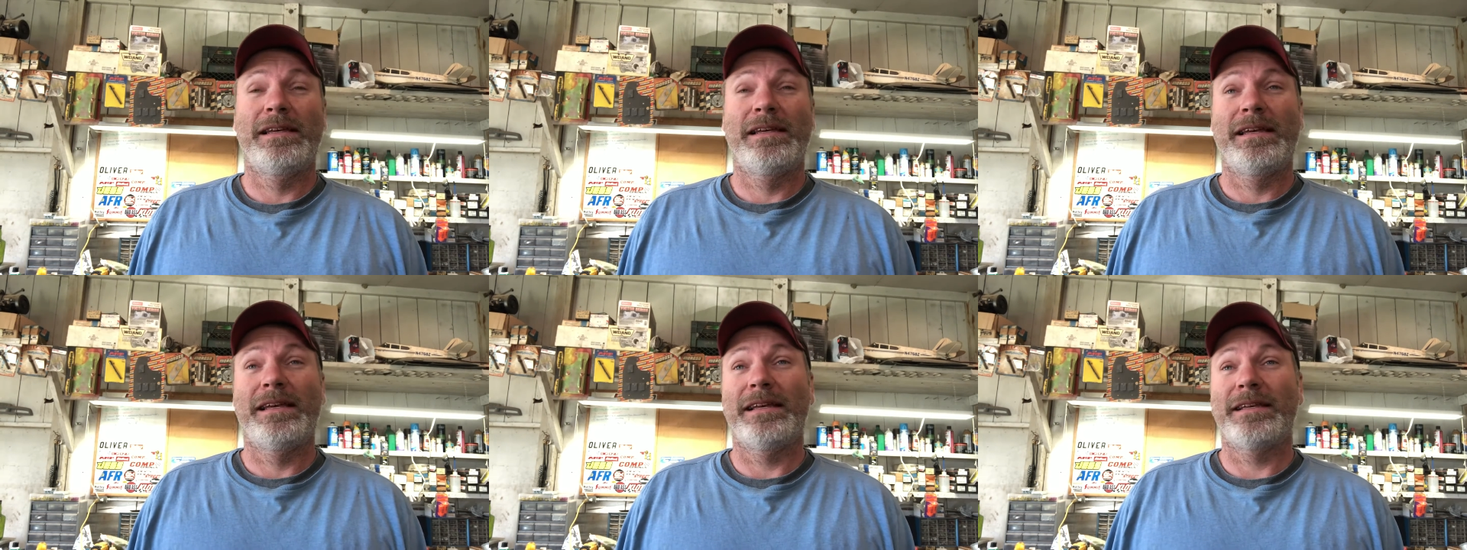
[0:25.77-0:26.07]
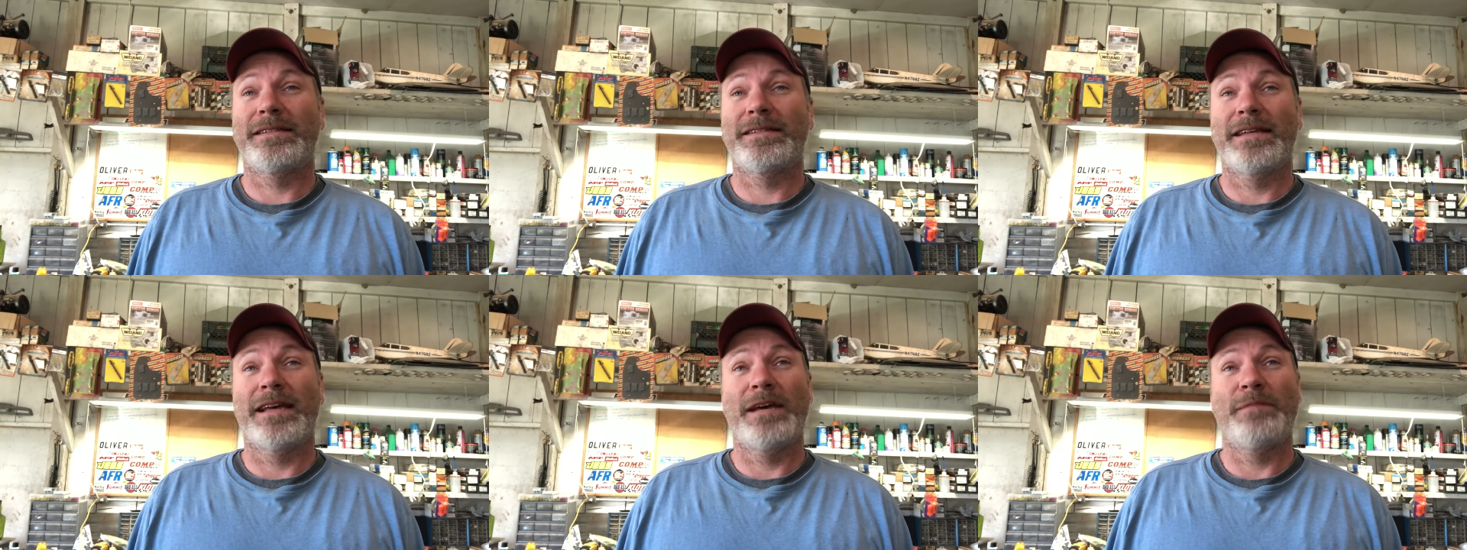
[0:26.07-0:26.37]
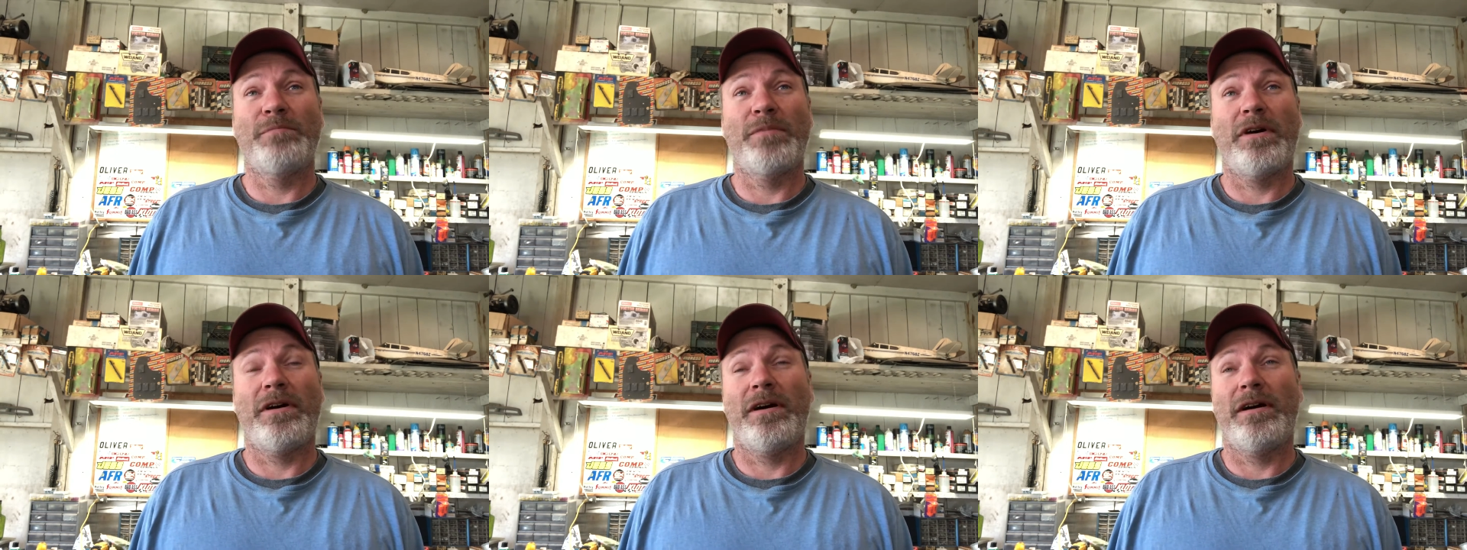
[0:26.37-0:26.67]
His
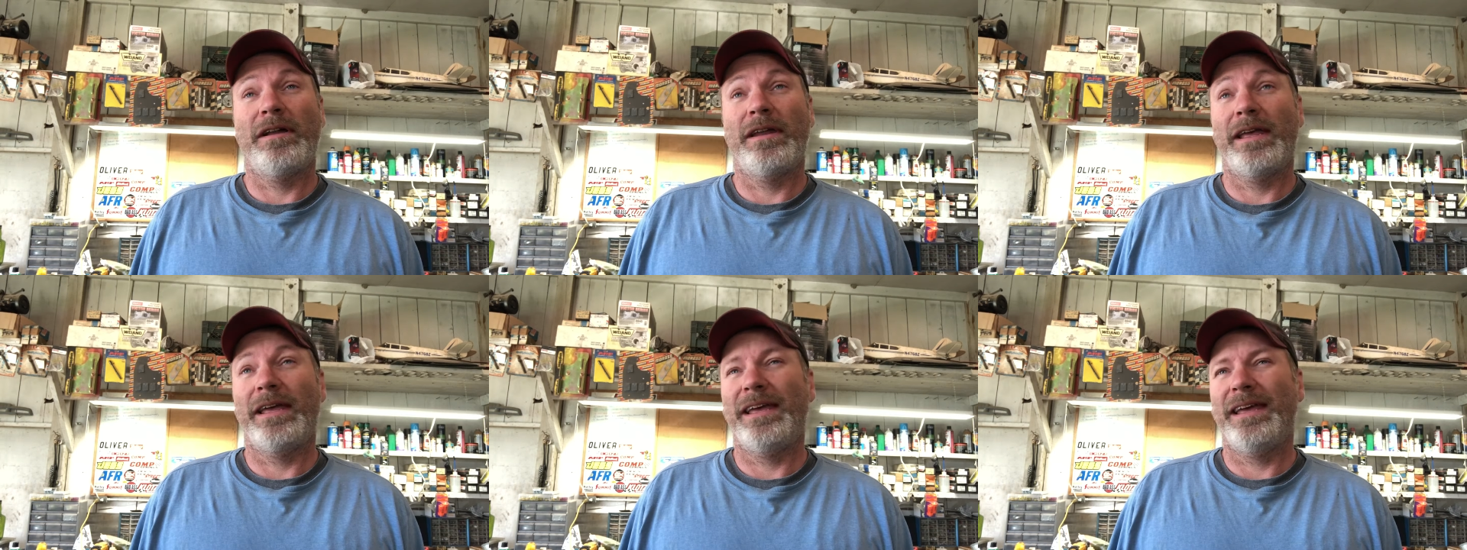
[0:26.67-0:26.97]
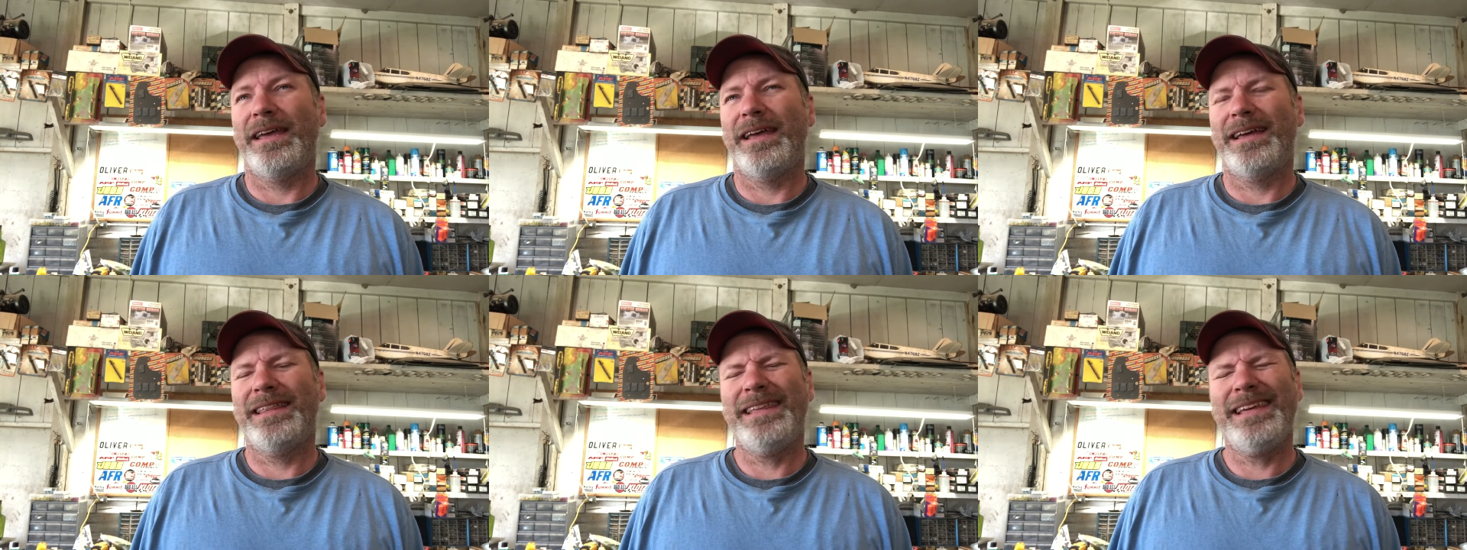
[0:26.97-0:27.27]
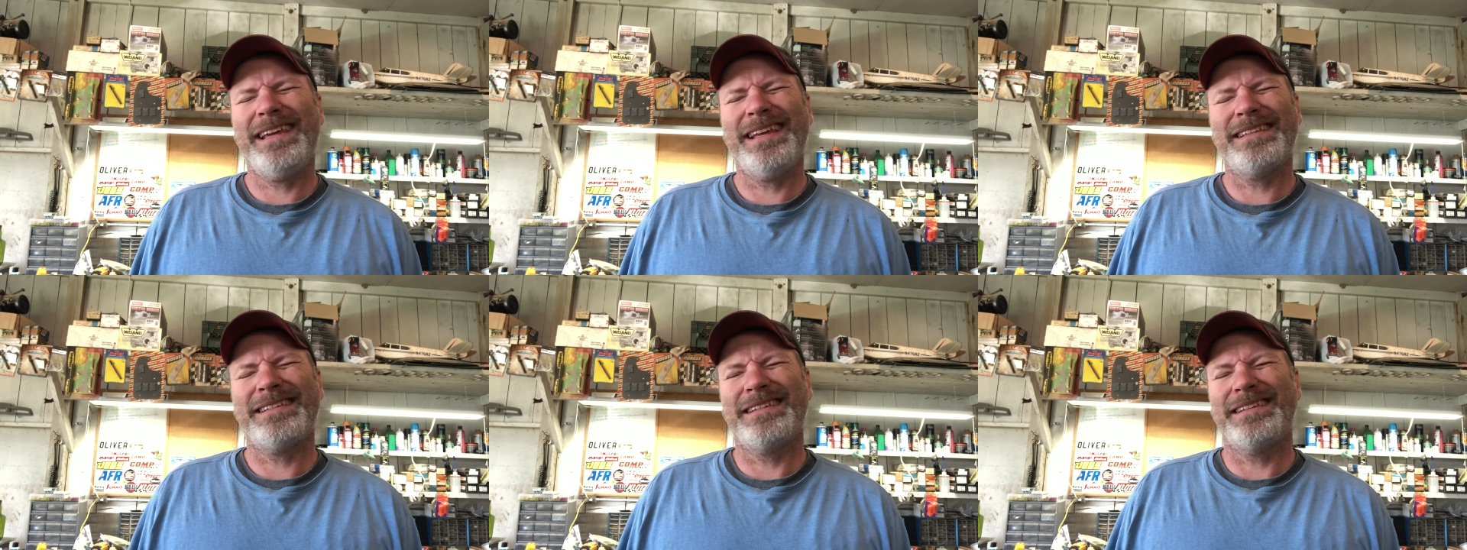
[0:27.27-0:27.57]
son bought a, I
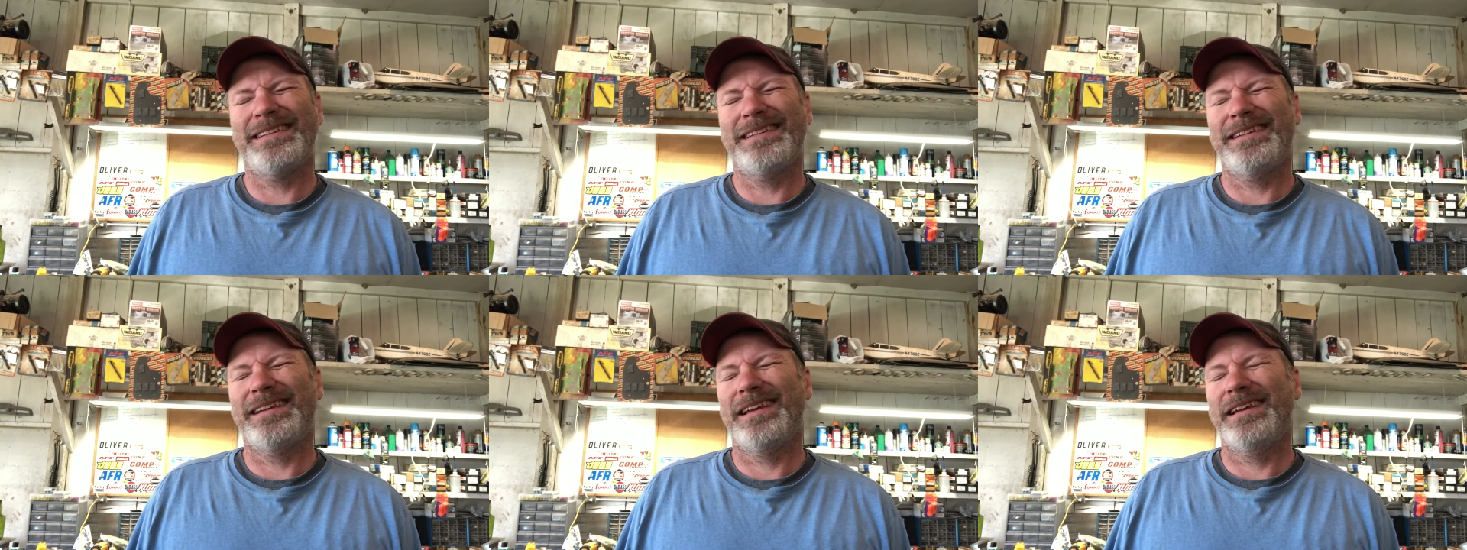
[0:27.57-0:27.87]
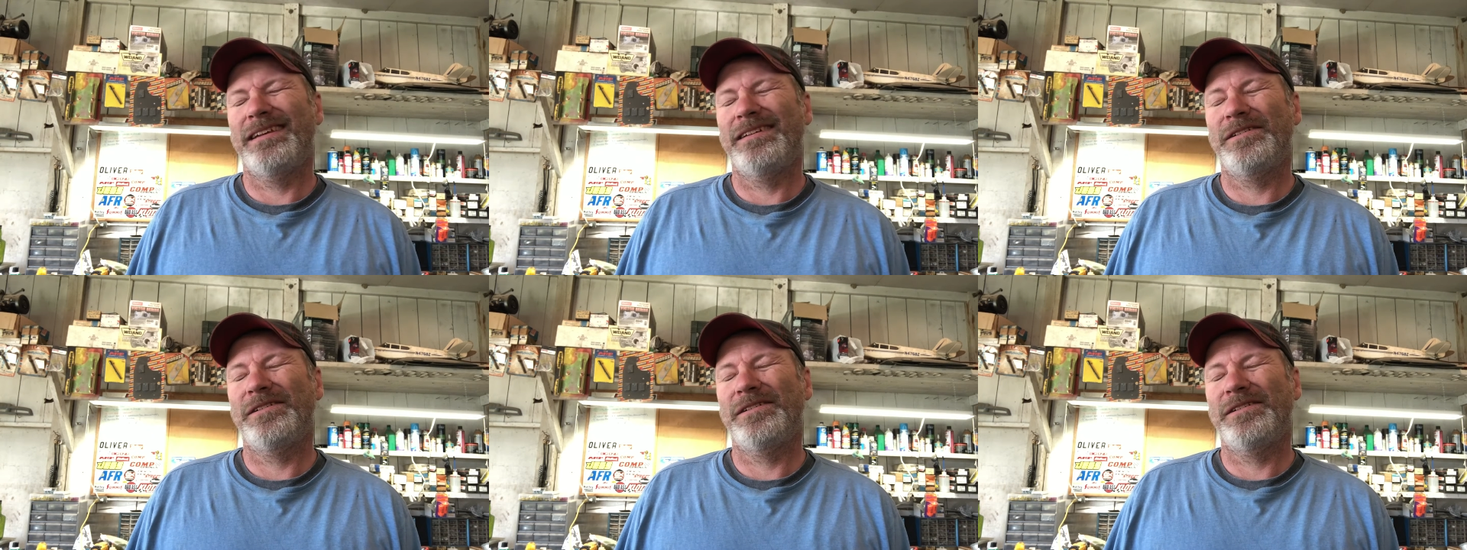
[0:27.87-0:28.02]
think it's an,